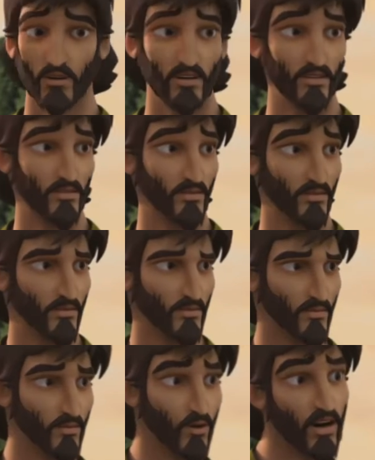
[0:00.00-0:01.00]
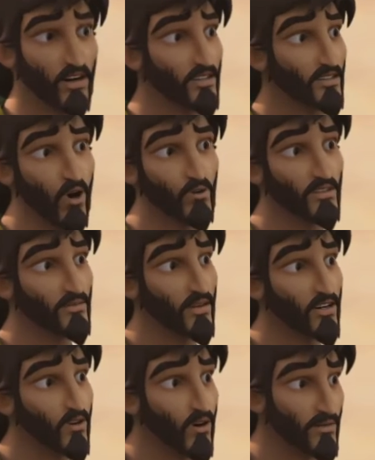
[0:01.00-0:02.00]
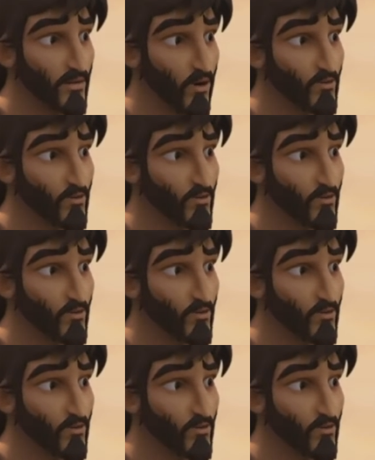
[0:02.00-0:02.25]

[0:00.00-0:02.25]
out there. What is so special